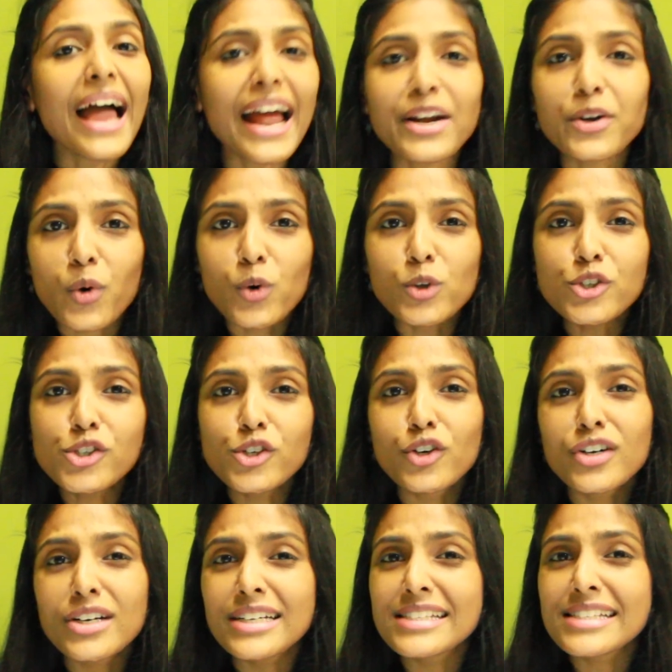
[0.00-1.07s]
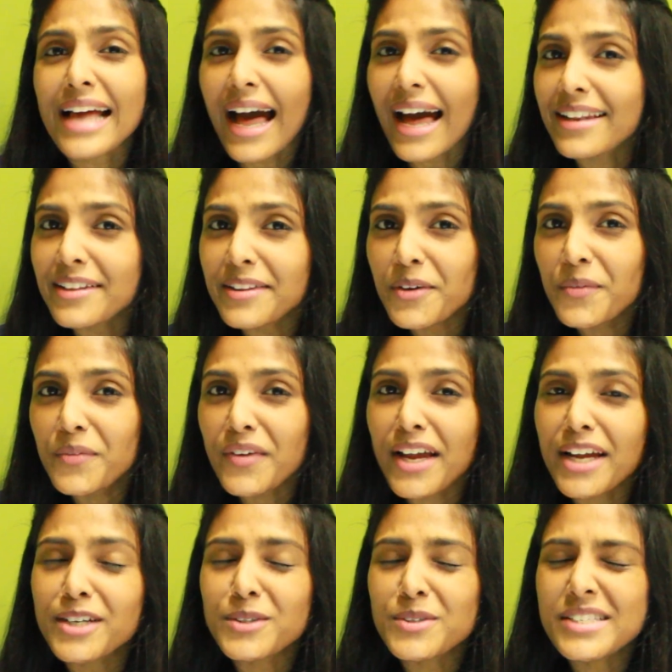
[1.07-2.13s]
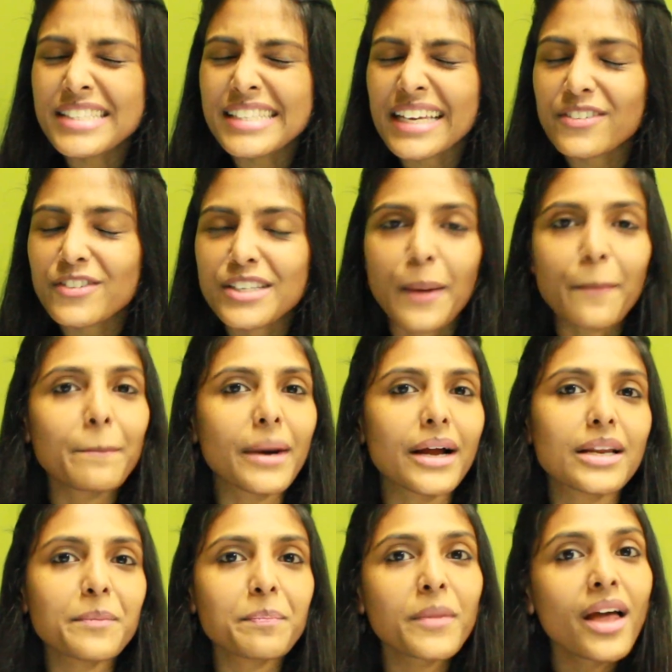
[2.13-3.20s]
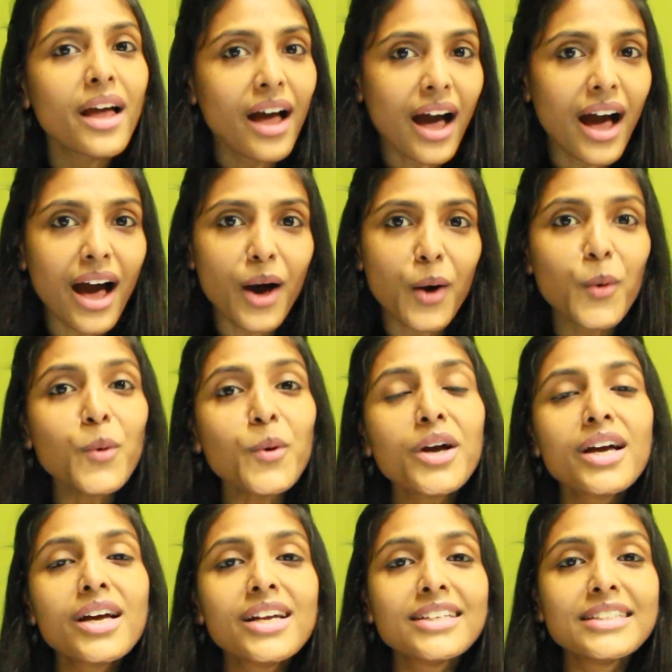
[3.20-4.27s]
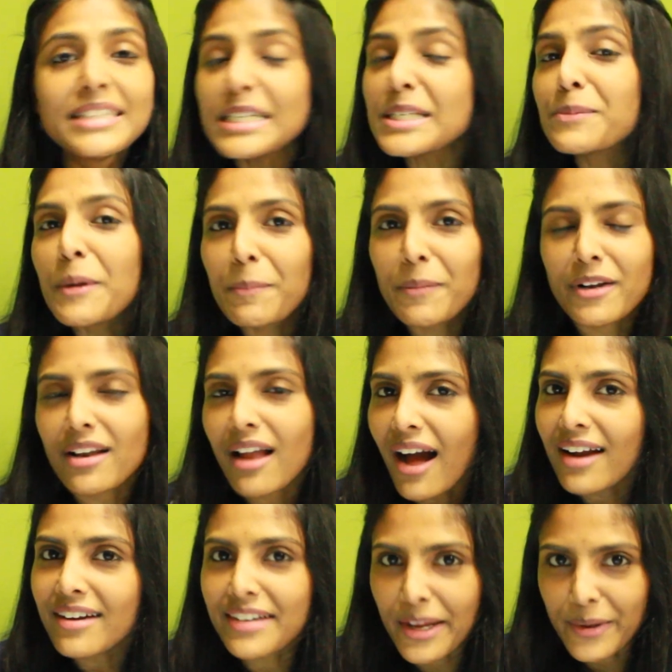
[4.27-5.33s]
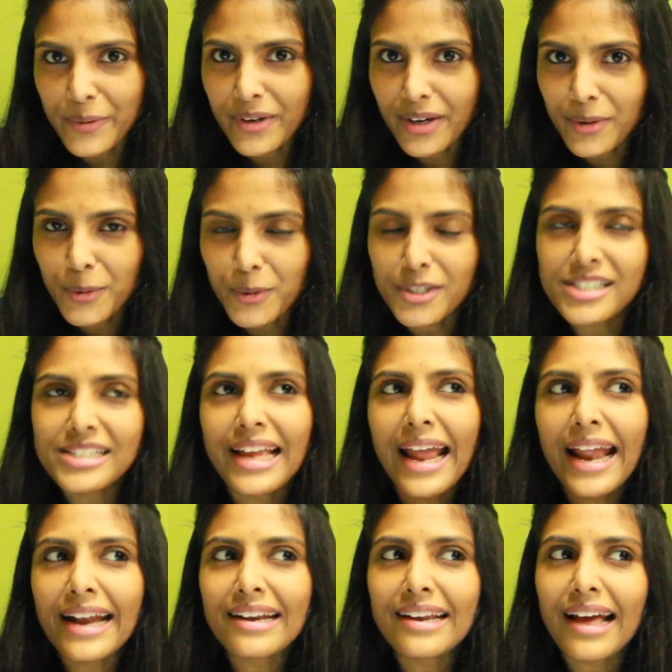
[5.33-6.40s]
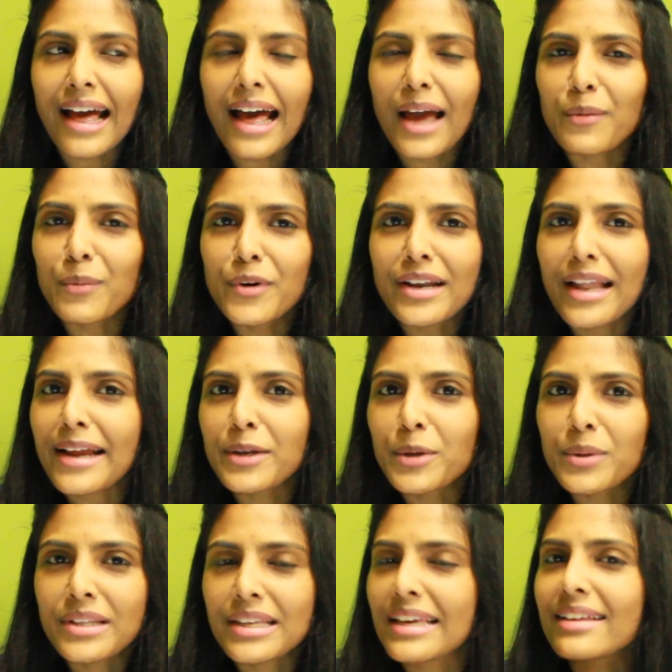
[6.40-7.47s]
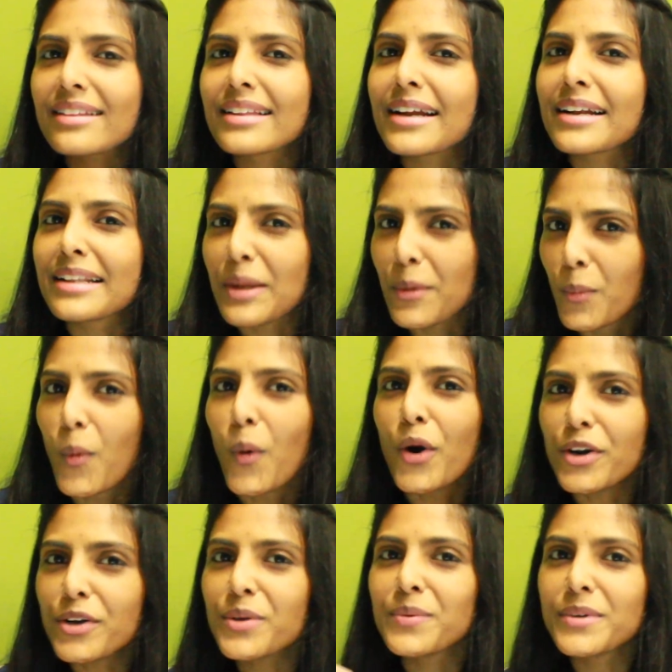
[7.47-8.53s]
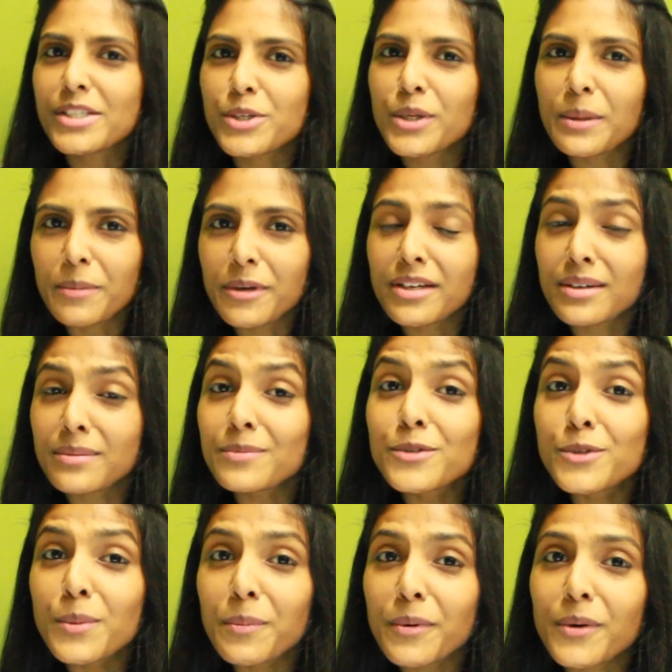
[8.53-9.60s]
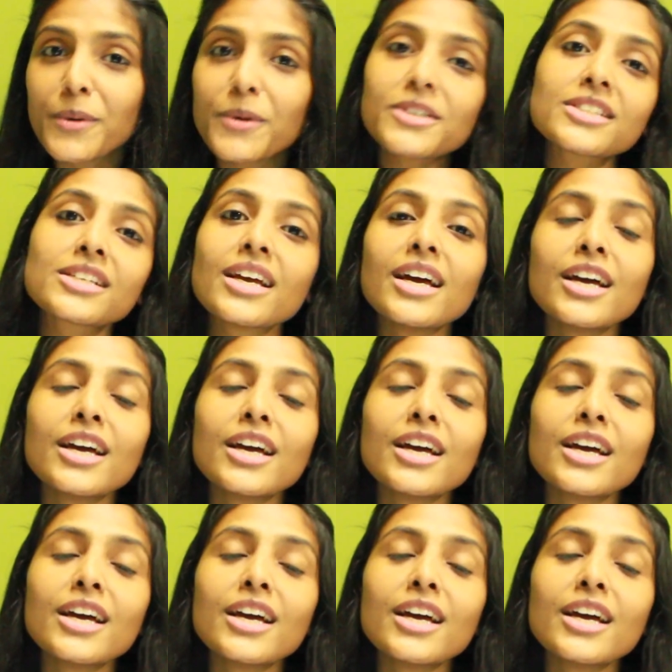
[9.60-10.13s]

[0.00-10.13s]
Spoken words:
And also, it's another way to save some money. How? These people are regular hosts, and I would like to think that they want to eventually become super hosts.